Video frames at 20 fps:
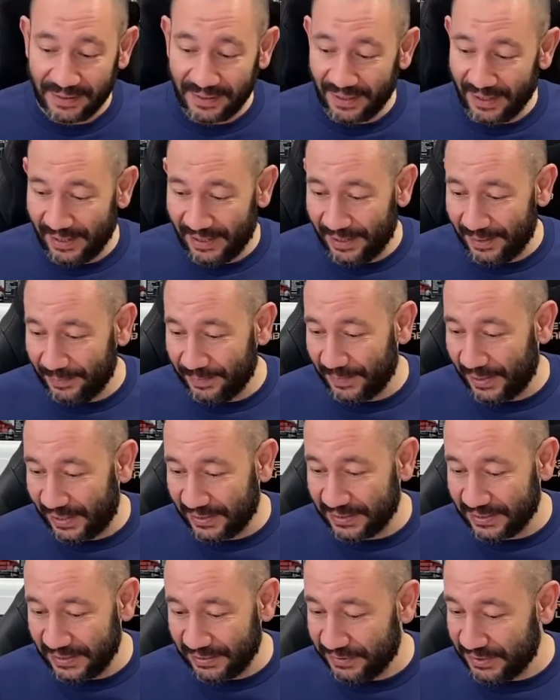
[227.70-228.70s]
I
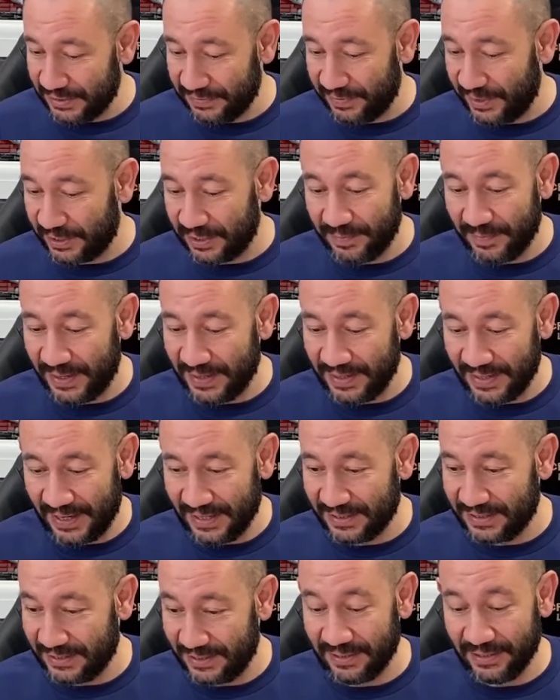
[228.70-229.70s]
seriously recommend
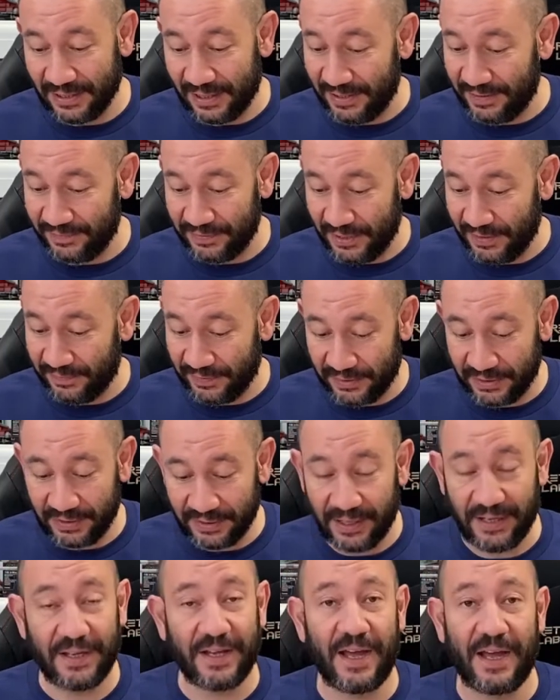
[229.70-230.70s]
that. You know, if you can
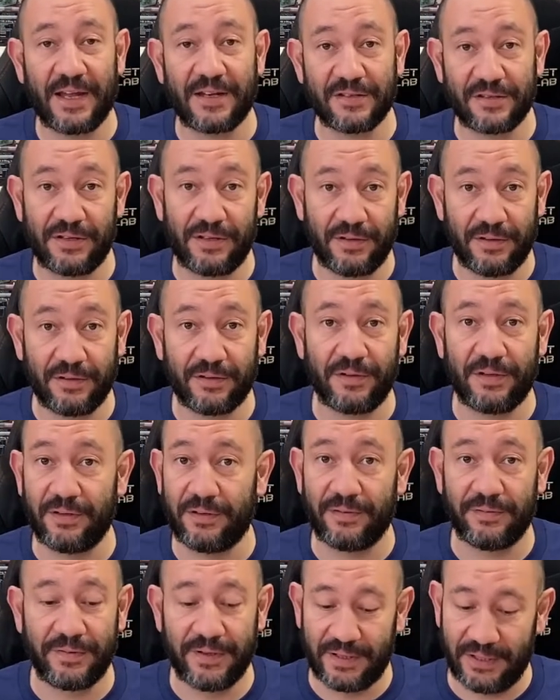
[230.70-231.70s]
get your hands on it or got it
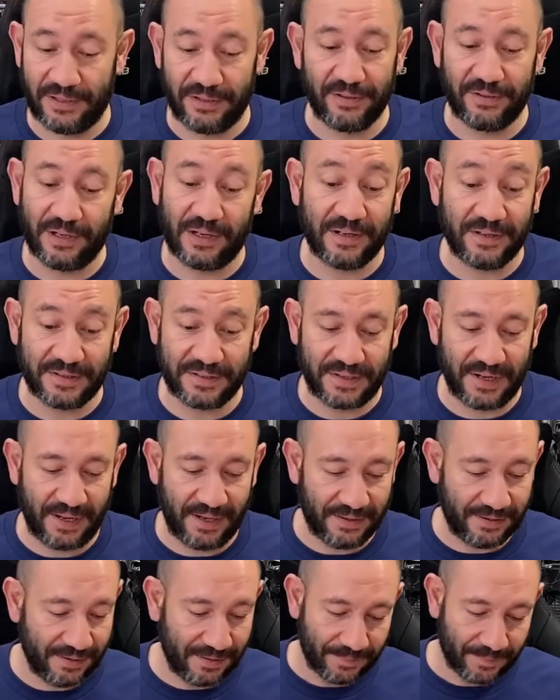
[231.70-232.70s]
already, you'd
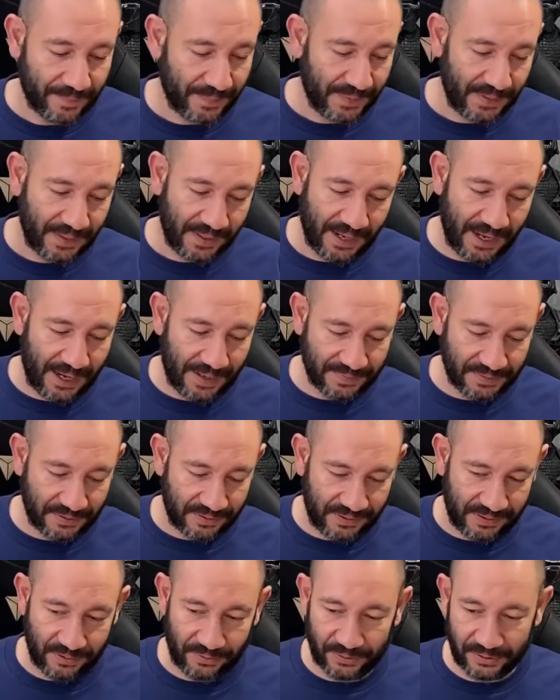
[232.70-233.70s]
understand.
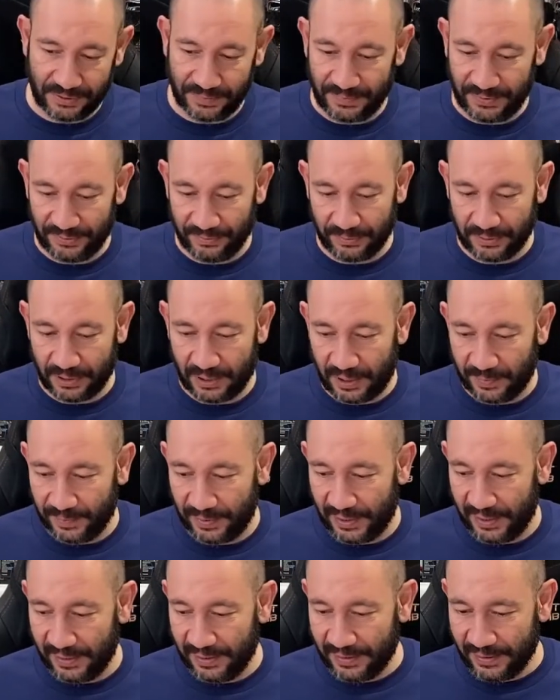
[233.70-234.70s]
Absolutely awesome little car.
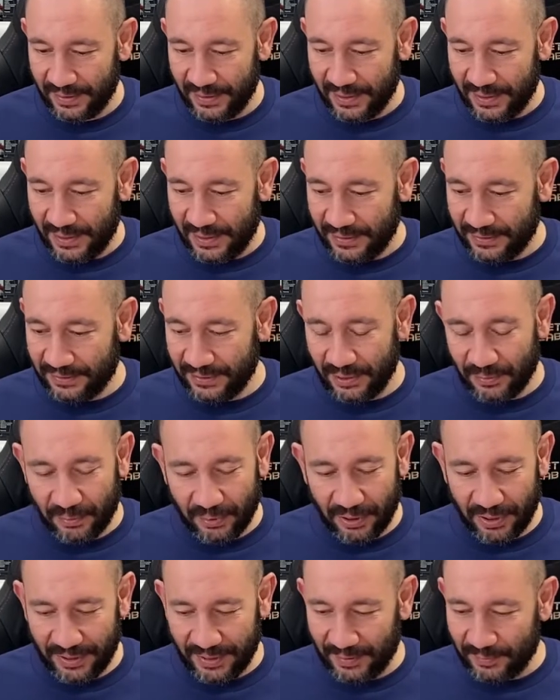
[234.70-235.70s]
But you know
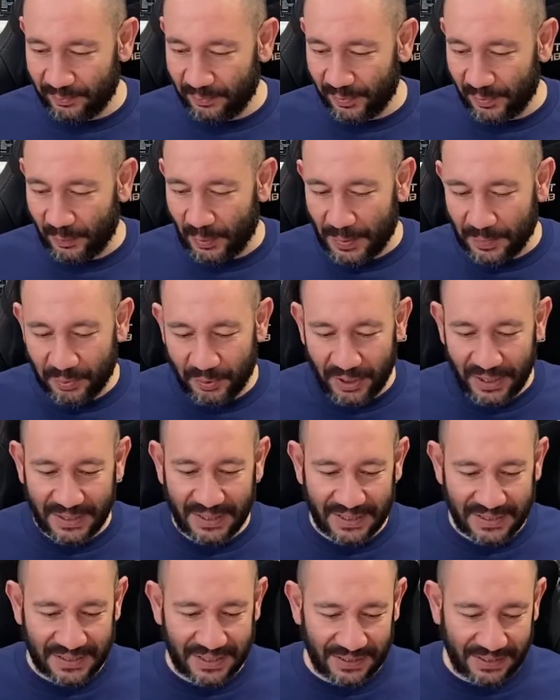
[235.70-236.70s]
what? When putting
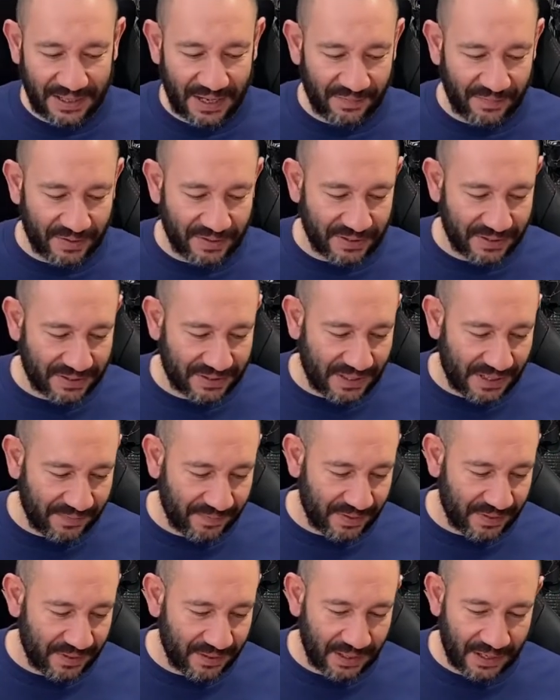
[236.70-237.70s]
this together, just
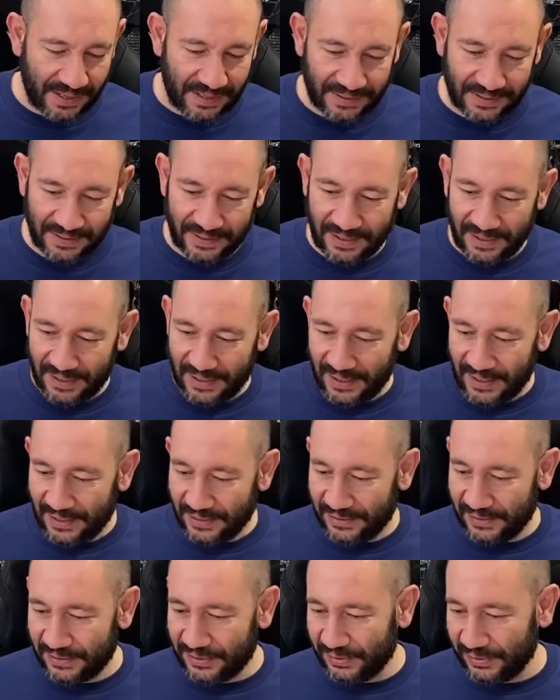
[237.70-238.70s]
even like
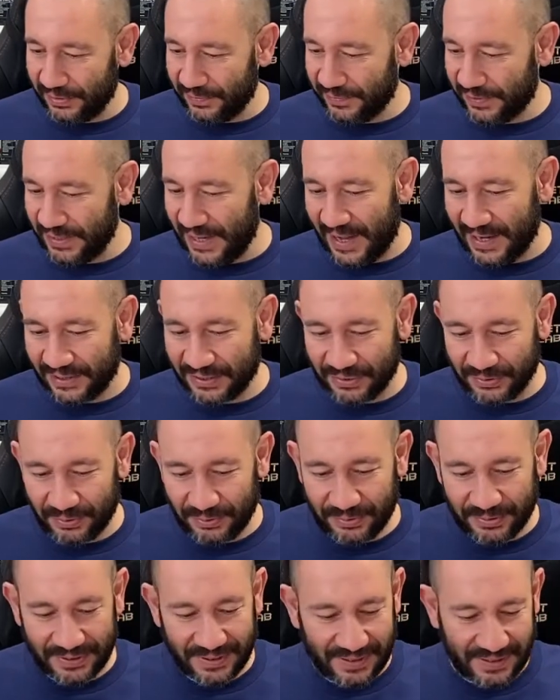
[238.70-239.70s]
the sort of the
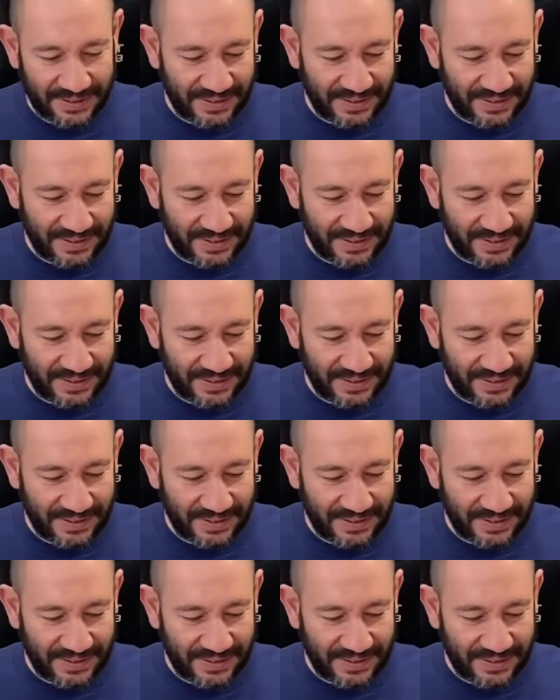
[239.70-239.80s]
axles and the